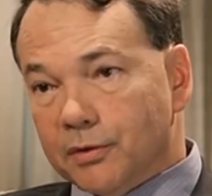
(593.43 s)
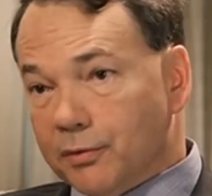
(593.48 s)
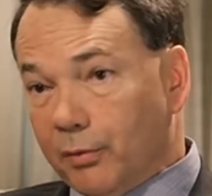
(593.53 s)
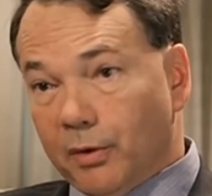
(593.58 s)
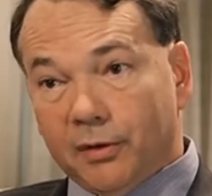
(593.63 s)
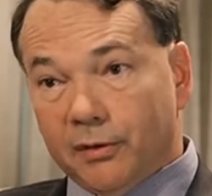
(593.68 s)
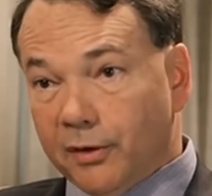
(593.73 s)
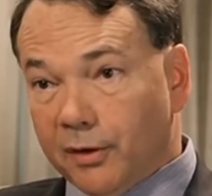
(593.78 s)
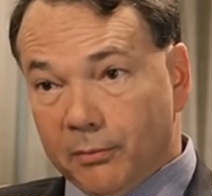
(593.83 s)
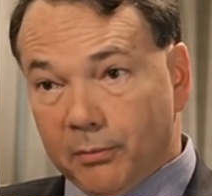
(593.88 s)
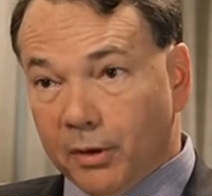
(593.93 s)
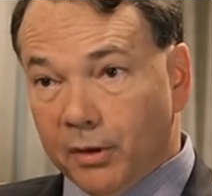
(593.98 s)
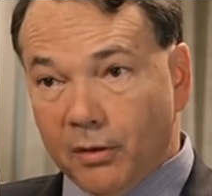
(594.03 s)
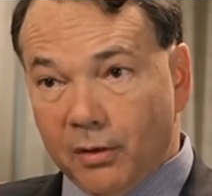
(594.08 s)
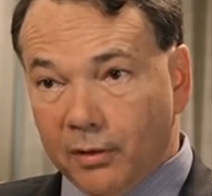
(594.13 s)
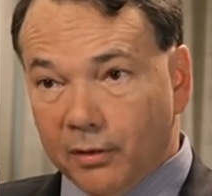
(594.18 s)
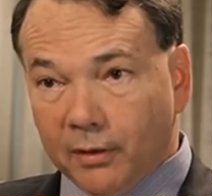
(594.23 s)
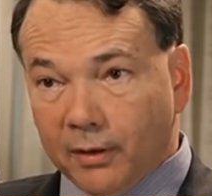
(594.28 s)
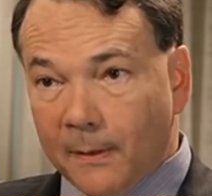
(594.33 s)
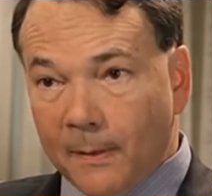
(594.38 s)
whether they
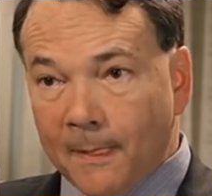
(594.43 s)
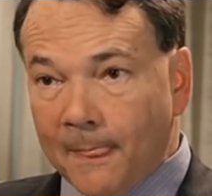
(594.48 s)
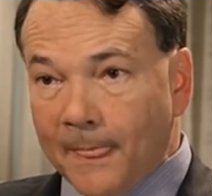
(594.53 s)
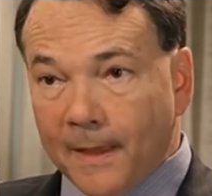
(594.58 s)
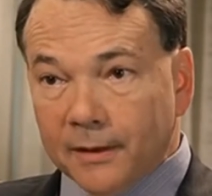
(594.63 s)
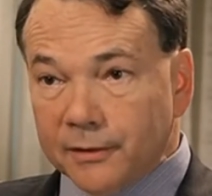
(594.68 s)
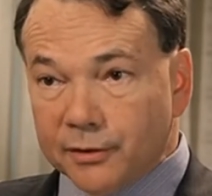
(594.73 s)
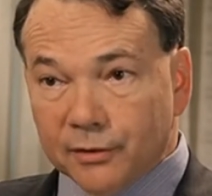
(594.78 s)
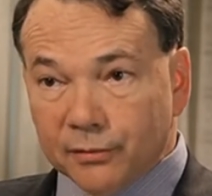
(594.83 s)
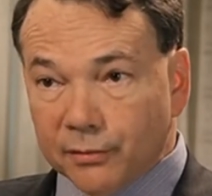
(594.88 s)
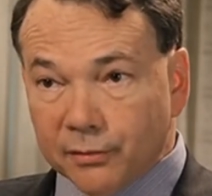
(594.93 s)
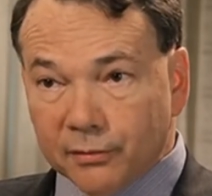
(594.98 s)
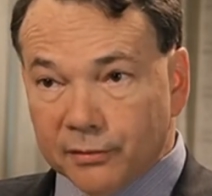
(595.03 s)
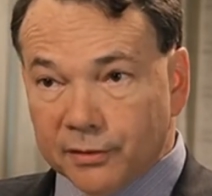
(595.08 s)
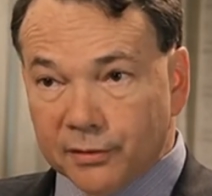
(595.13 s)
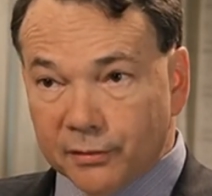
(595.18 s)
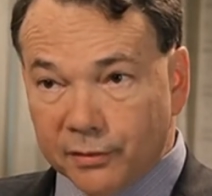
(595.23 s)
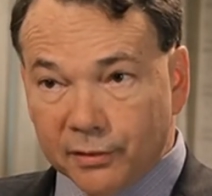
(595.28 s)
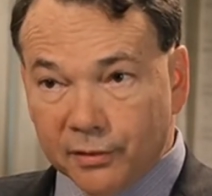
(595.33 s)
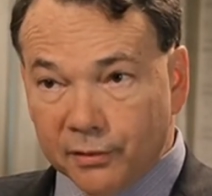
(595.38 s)
belong to
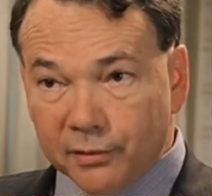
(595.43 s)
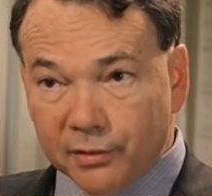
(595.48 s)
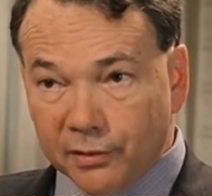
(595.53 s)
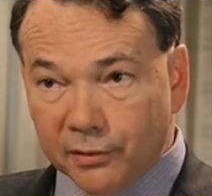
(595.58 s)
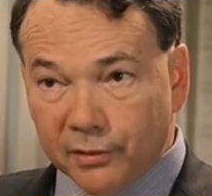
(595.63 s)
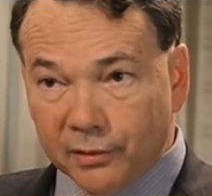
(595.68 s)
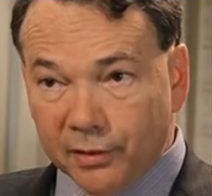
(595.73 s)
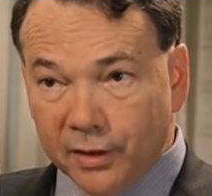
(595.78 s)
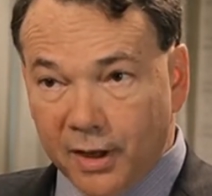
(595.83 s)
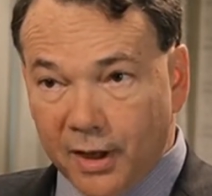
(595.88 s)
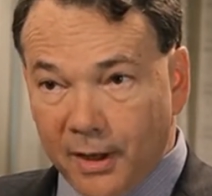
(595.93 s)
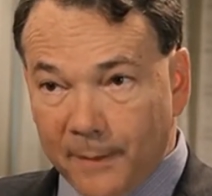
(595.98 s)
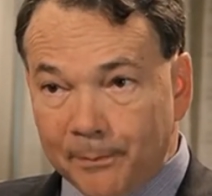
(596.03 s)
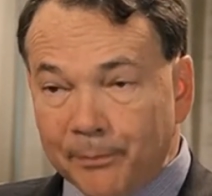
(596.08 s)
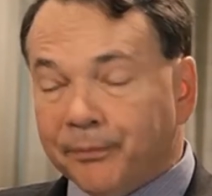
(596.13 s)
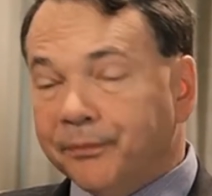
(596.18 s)
the union or not.